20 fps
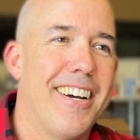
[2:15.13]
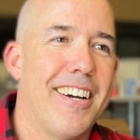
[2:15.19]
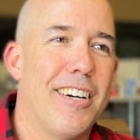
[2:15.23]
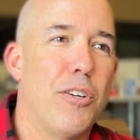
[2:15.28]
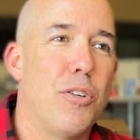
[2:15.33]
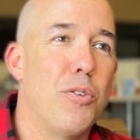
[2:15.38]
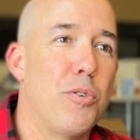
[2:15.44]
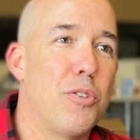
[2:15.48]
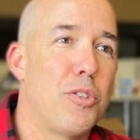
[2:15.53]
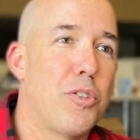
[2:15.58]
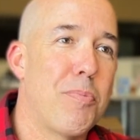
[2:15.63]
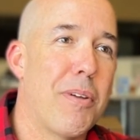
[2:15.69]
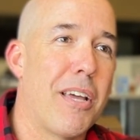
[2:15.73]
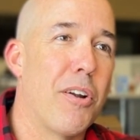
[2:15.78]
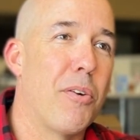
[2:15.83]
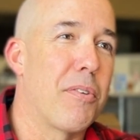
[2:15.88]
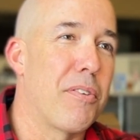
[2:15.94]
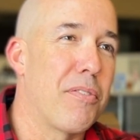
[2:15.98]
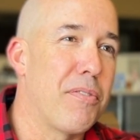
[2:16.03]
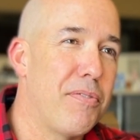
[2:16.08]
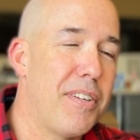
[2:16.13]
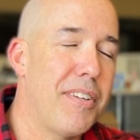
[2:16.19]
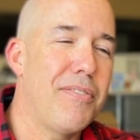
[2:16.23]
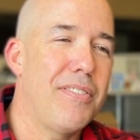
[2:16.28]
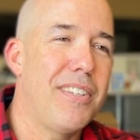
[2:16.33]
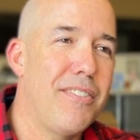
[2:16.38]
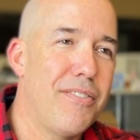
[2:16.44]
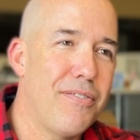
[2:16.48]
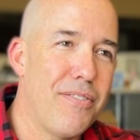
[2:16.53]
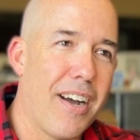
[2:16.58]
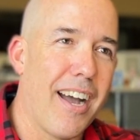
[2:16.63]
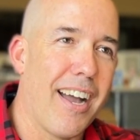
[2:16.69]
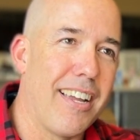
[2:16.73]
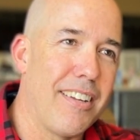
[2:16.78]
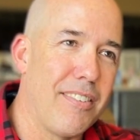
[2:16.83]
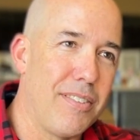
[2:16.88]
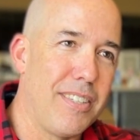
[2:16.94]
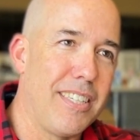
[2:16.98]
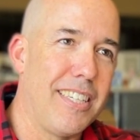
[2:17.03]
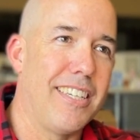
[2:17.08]
who spent over
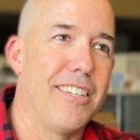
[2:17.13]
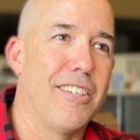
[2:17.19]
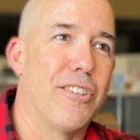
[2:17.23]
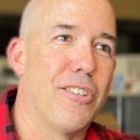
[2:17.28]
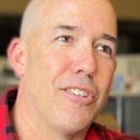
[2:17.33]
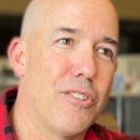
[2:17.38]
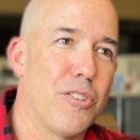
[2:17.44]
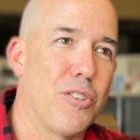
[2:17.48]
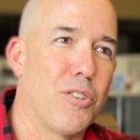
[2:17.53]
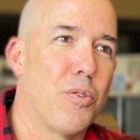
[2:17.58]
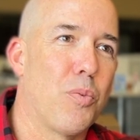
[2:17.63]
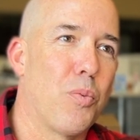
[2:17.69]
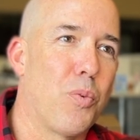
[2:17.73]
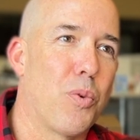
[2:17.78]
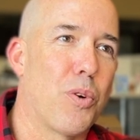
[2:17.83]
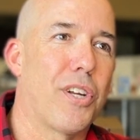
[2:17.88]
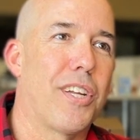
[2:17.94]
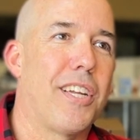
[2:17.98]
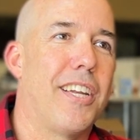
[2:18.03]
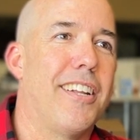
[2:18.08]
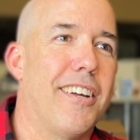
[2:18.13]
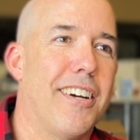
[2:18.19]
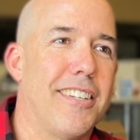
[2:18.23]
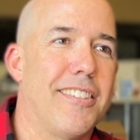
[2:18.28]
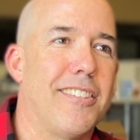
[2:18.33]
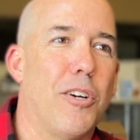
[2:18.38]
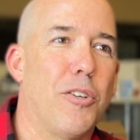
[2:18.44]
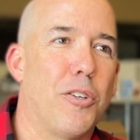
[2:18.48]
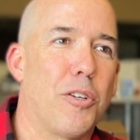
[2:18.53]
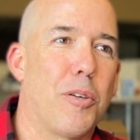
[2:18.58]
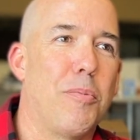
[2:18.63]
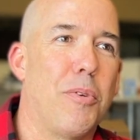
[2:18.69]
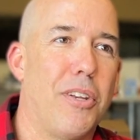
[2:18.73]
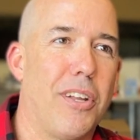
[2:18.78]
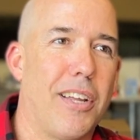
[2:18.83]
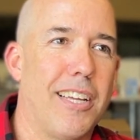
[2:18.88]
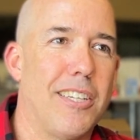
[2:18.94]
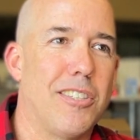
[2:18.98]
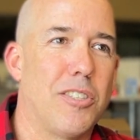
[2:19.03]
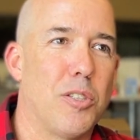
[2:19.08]
55 years working on
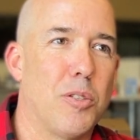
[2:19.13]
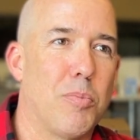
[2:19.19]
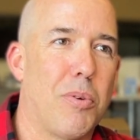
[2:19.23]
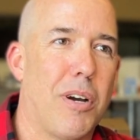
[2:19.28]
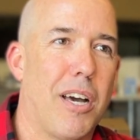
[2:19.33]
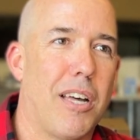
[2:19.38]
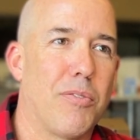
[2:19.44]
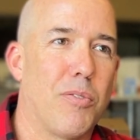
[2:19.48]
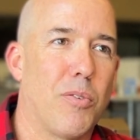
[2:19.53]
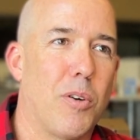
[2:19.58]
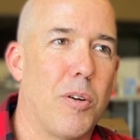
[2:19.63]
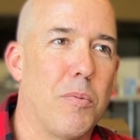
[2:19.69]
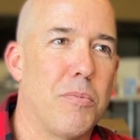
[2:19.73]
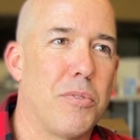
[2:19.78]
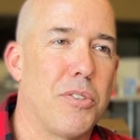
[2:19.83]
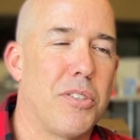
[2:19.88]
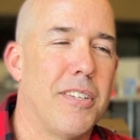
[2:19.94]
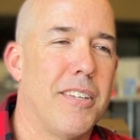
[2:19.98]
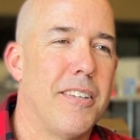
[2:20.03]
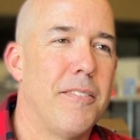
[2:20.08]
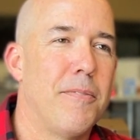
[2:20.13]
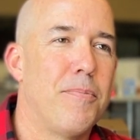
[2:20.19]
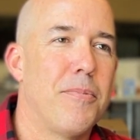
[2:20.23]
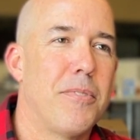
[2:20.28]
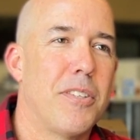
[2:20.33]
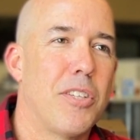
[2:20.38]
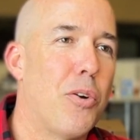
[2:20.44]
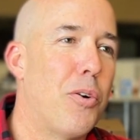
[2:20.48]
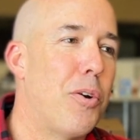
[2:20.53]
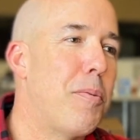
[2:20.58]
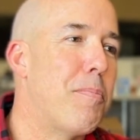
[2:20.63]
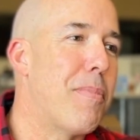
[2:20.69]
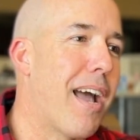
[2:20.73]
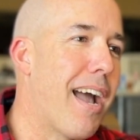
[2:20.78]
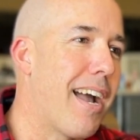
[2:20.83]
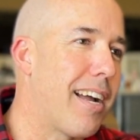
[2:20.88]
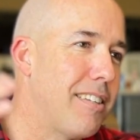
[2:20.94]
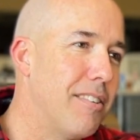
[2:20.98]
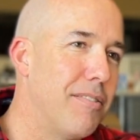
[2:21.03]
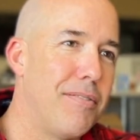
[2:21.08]
telecommunications platforms, going
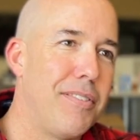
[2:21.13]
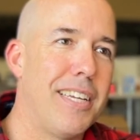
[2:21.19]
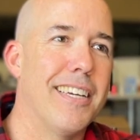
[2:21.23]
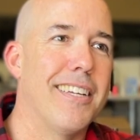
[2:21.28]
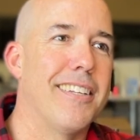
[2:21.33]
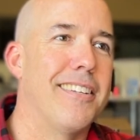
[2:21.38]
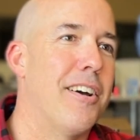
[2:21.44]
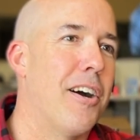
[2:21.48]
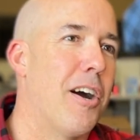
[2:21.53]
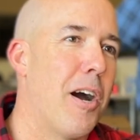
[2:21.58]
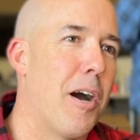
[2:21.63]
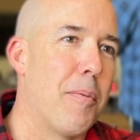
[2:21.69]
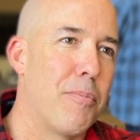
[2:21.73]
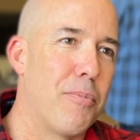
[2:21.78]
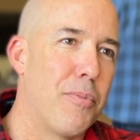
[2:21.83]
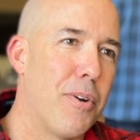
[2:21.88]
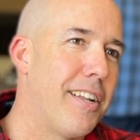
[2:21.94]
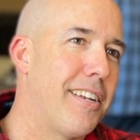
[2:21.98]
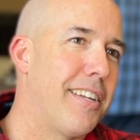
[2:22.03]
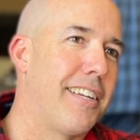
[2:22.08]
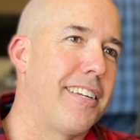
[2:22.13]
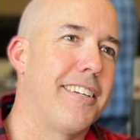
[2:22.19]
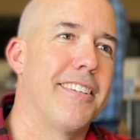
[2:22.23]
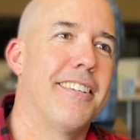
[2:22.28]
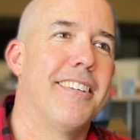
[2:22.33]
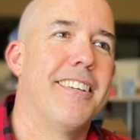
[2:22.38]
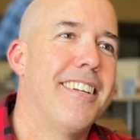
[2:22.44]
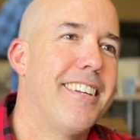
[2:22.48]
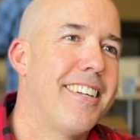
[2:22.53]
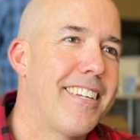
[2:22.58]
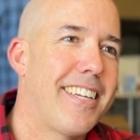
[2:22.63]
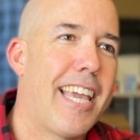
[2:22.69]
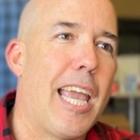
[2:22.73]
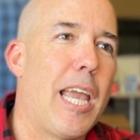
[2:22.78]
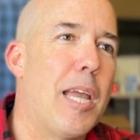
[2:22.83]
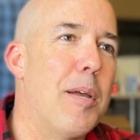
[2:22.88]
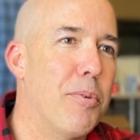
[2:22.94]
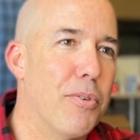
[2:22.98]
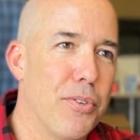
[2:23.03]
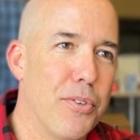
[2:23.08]
back to Vietnam, running
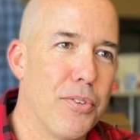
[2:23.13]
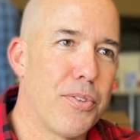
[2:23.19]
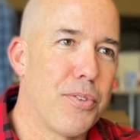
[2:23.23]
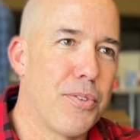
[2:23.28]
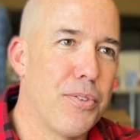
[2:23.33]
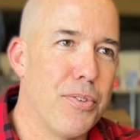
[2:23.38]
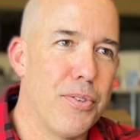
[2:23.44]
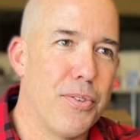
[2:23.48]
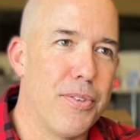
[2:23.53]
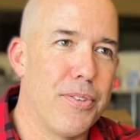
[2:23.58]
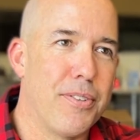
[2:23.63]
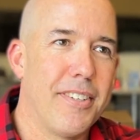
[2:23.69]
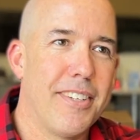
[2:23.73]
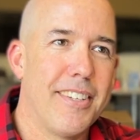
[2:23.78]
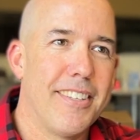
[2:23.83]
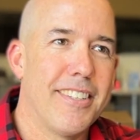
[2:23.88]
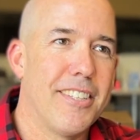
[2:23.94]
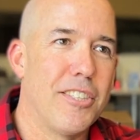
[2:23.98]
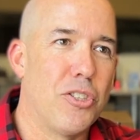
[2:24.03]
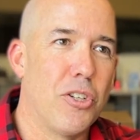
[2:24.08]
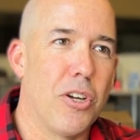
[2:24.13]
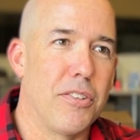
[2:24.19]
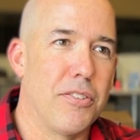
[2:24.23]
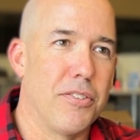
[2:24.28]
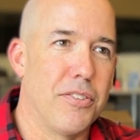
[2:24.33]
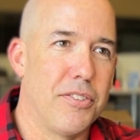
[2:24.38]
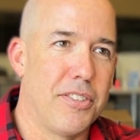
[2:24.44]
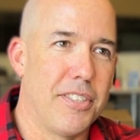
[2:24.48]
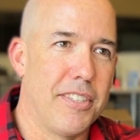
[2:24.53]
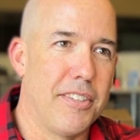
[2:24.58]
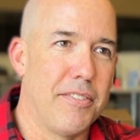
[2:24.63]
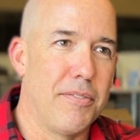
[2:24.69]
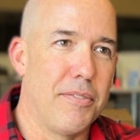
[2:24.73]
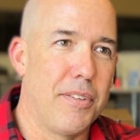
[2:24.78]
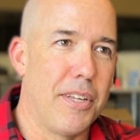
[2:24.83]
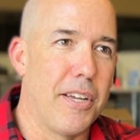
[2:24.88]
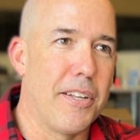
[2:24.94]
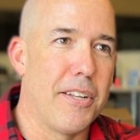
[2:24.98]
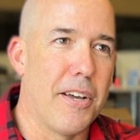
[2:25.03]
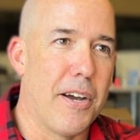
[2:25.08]
cable through the jungles in
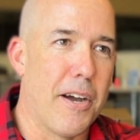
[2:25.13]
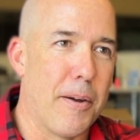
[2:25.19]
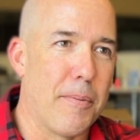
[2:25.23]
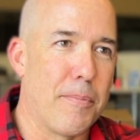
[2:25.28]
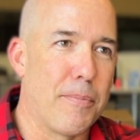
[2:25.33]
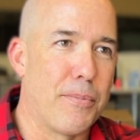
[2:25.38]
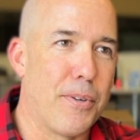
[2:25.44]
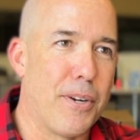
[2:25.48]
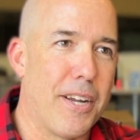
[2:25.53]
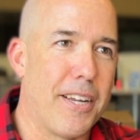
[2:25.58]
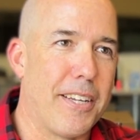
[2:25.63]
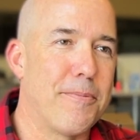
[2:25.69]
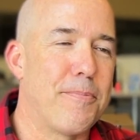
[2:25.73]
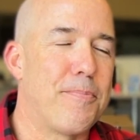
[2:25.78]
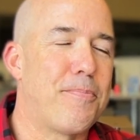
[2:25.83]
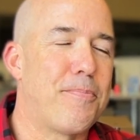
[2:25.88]
Vietnam, right?